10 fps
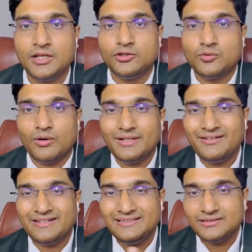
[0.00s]
So the
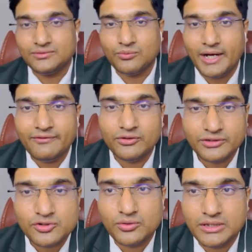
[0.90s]
reasons why
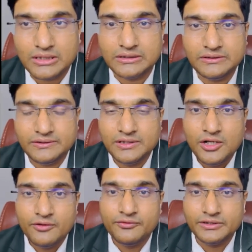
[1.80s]
frozen shoulder occurs?
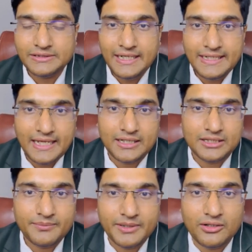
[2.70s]
Firstly, it can
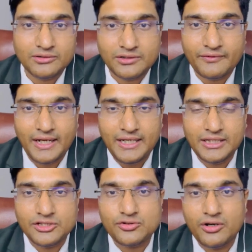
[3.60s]
occur because of any
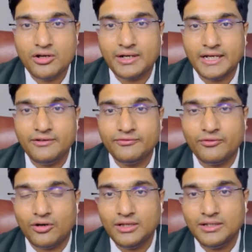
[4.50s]
injury or any
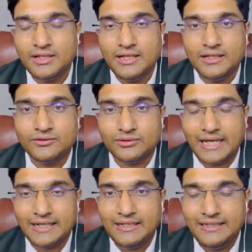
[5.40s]
fall. So
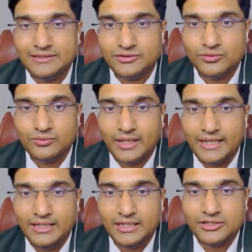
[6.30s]
that leads to
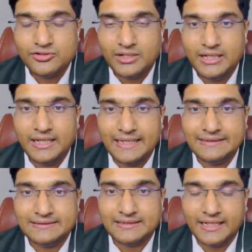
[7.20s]
any injury
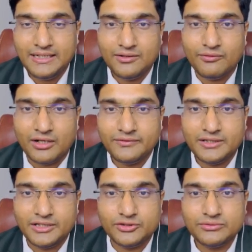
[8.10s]
inside one of the
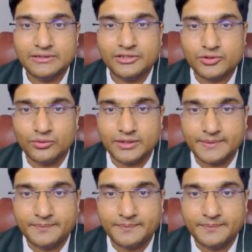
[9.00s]
tissues in the shoulder.